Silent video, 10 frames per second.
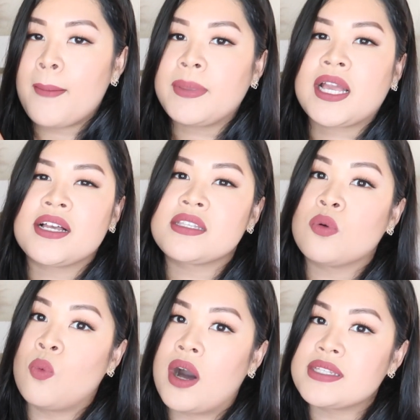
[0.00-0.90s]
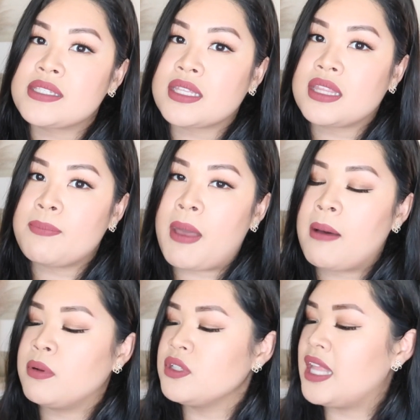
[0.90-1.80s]
because it was the
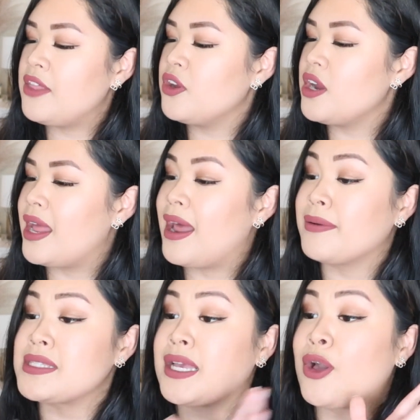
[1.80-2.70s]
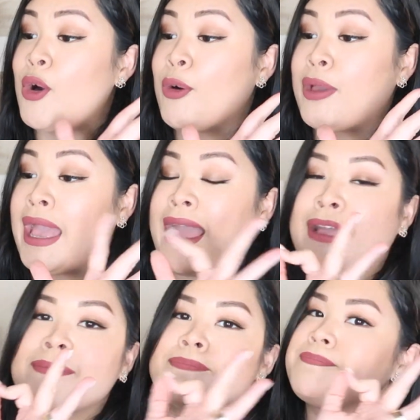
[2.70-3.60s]
pebbled leather, and I was like,
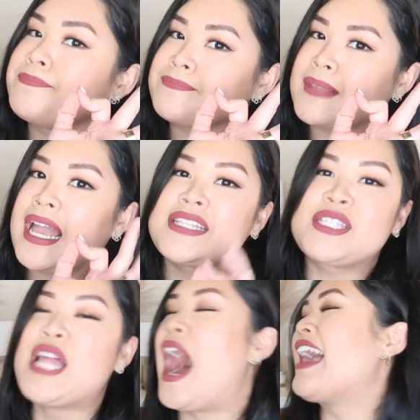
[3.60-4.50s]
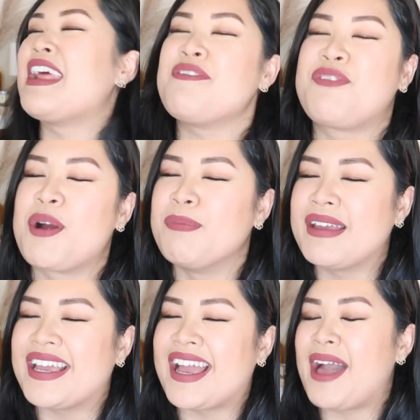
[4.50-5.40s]
okay, it's not it for me.